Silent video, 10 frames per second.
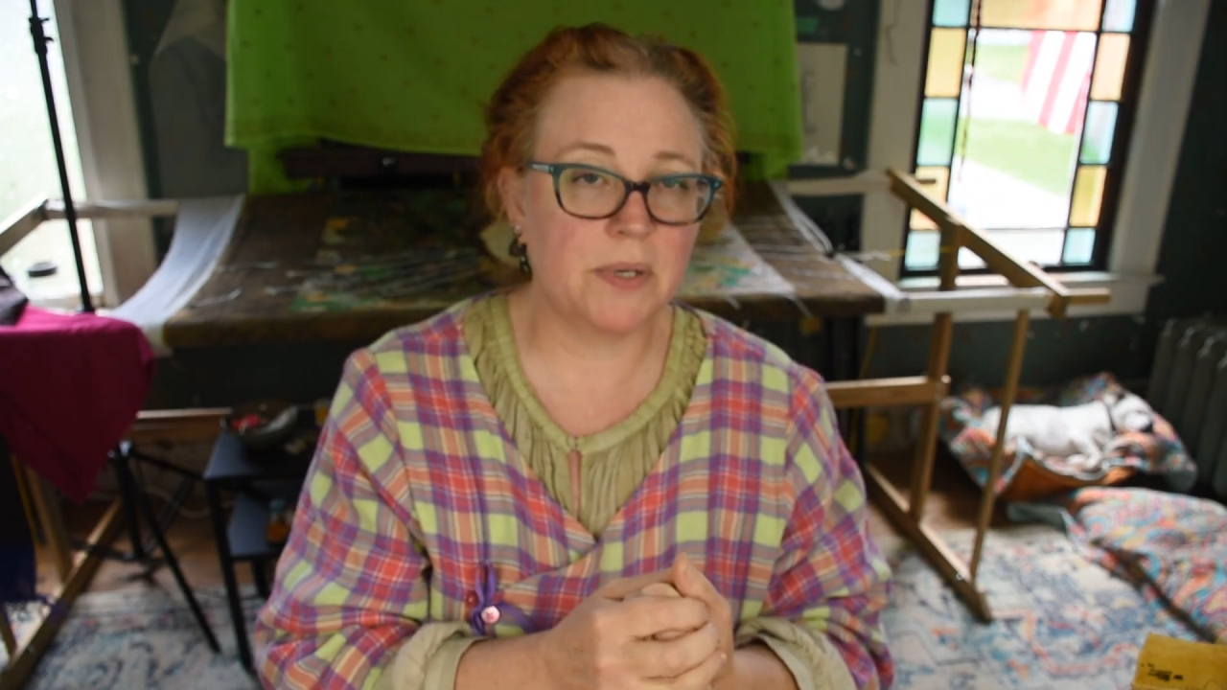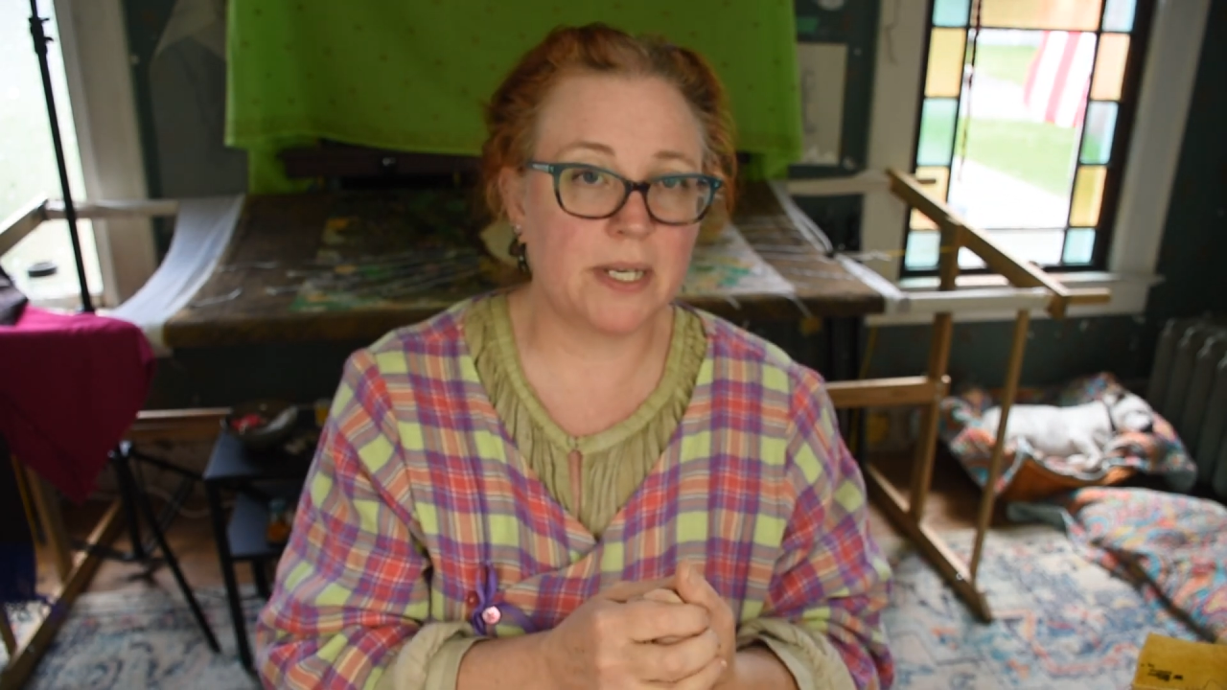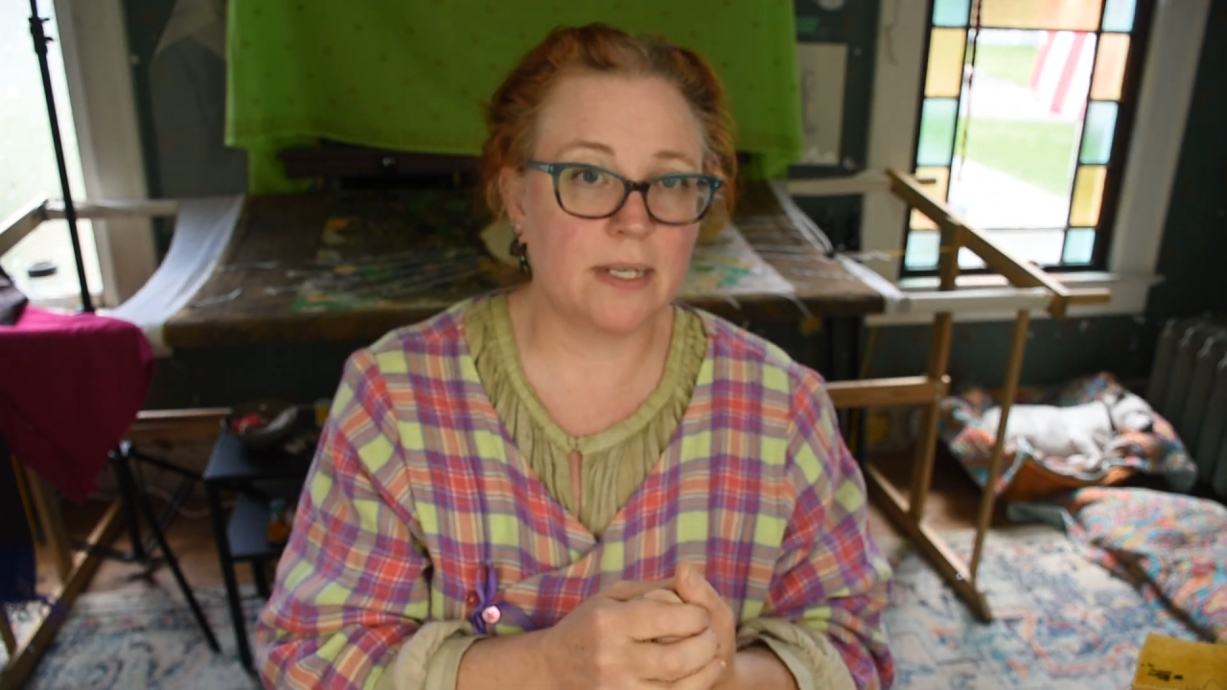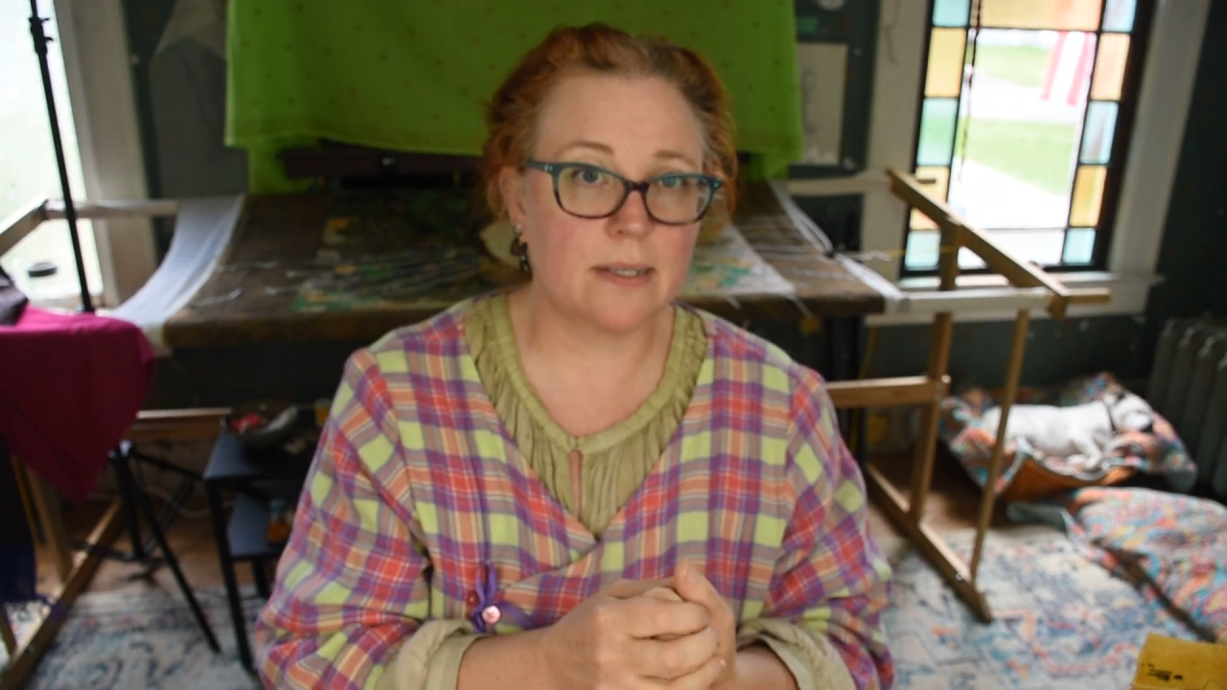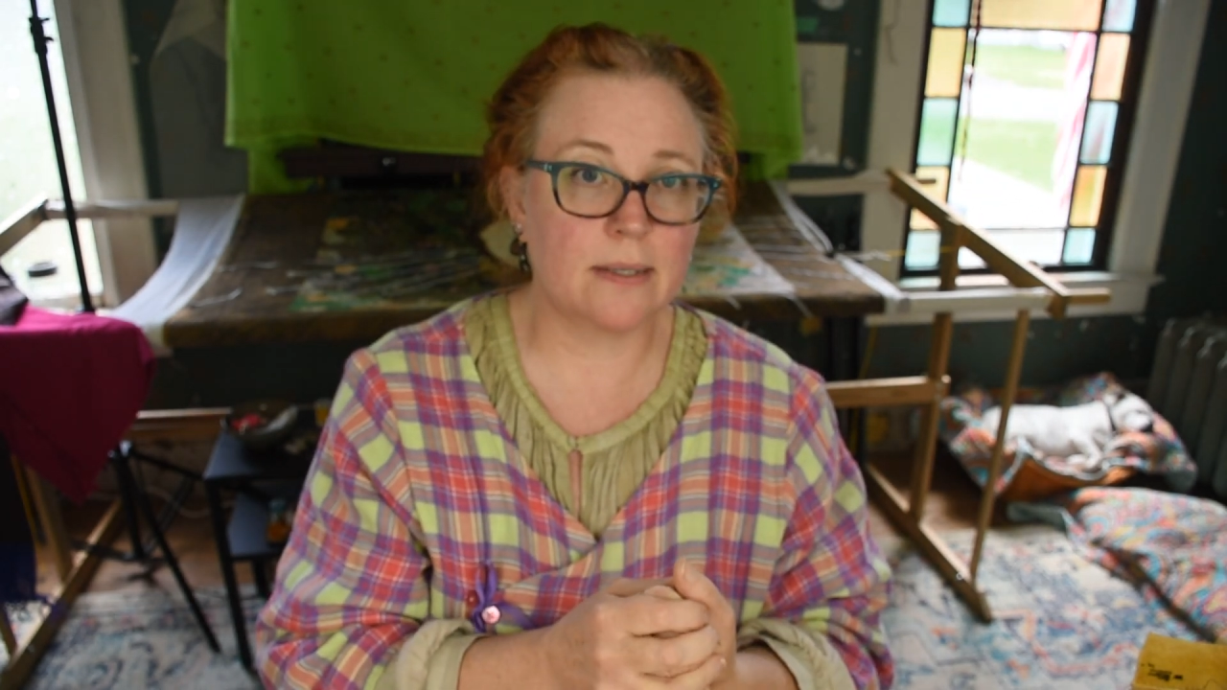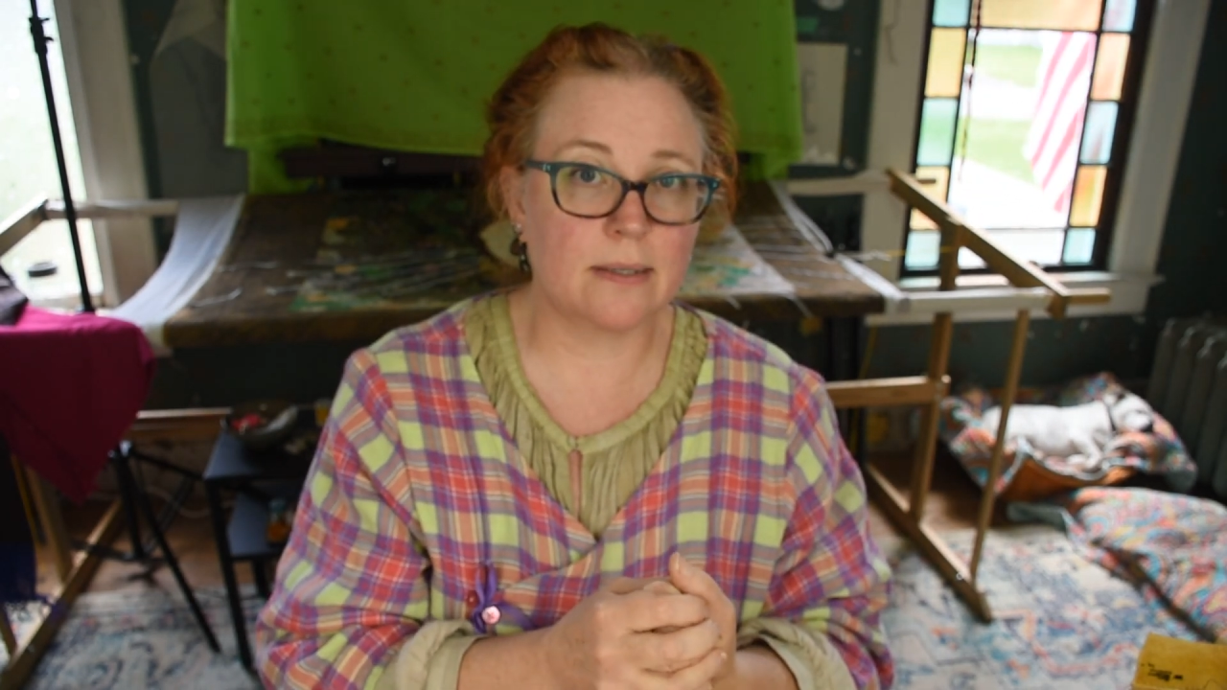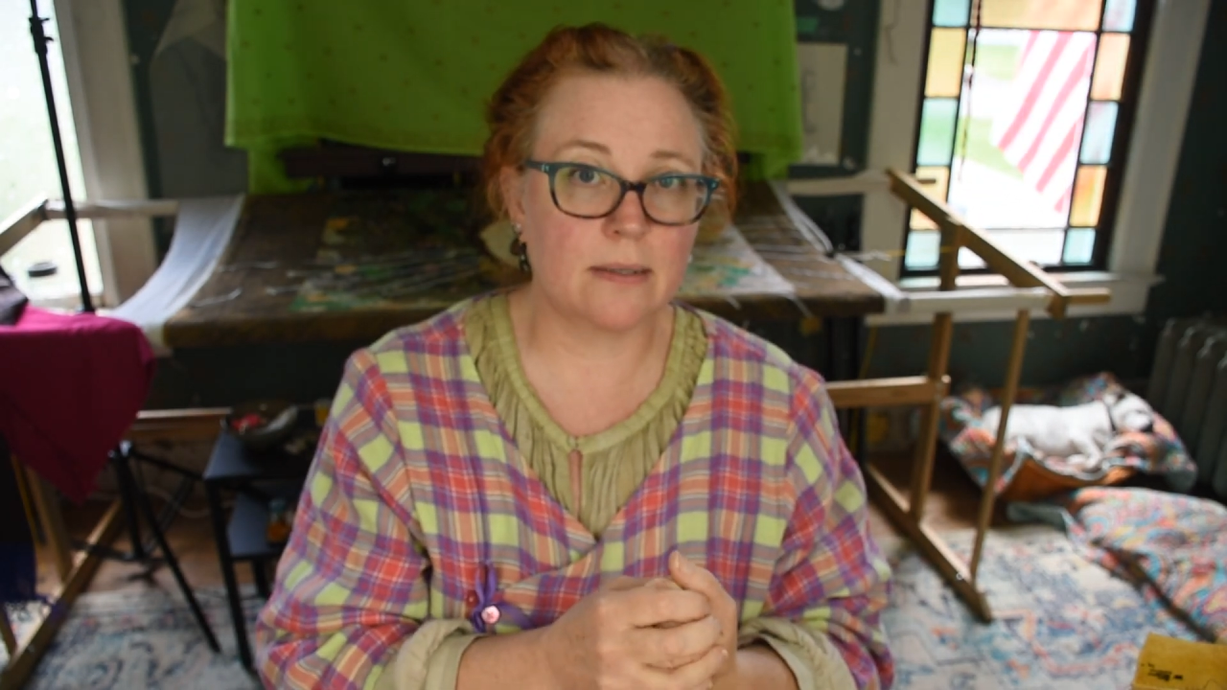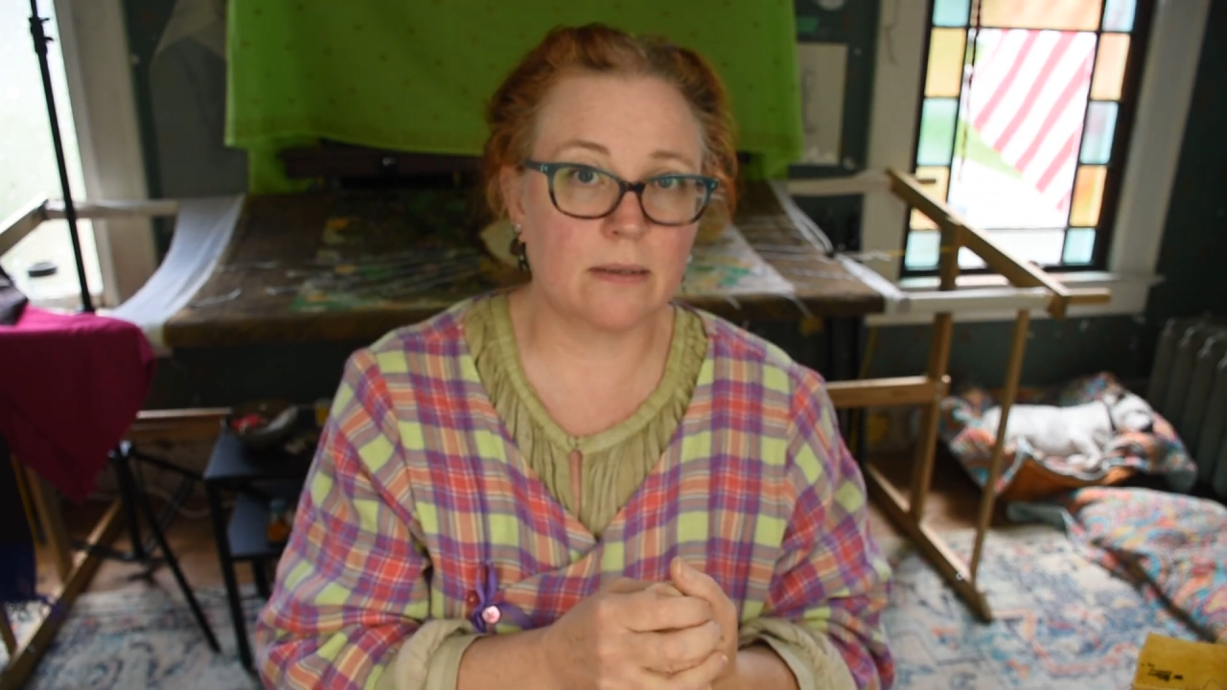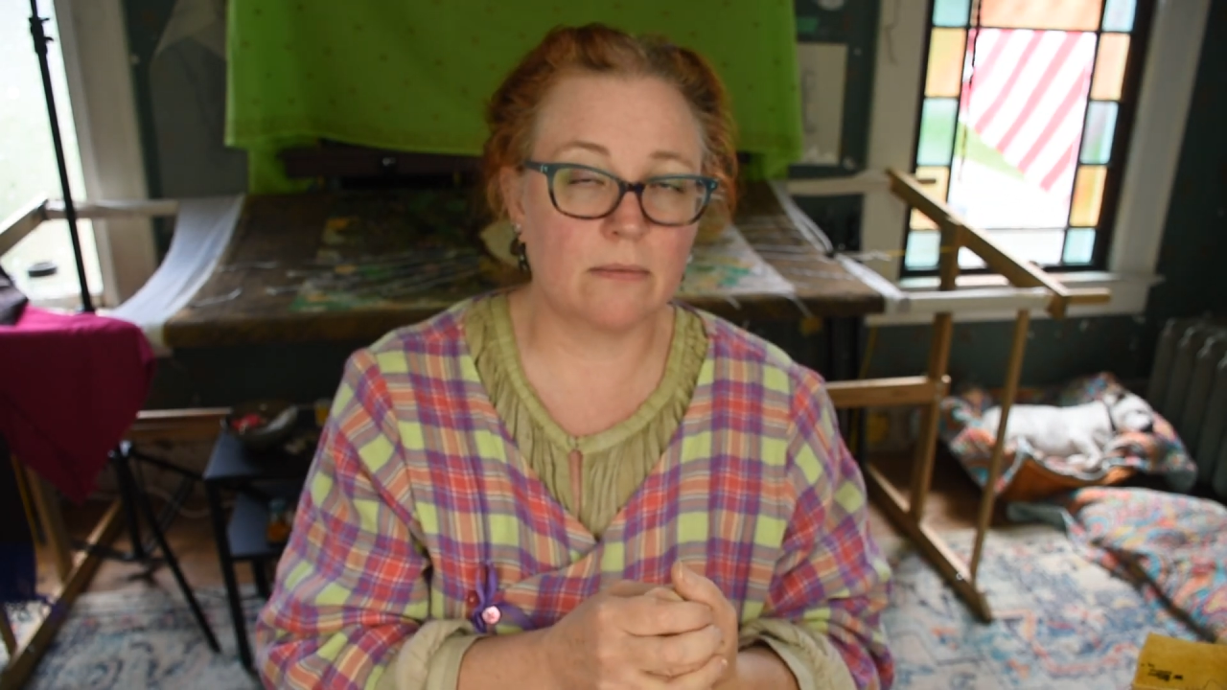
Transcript: piece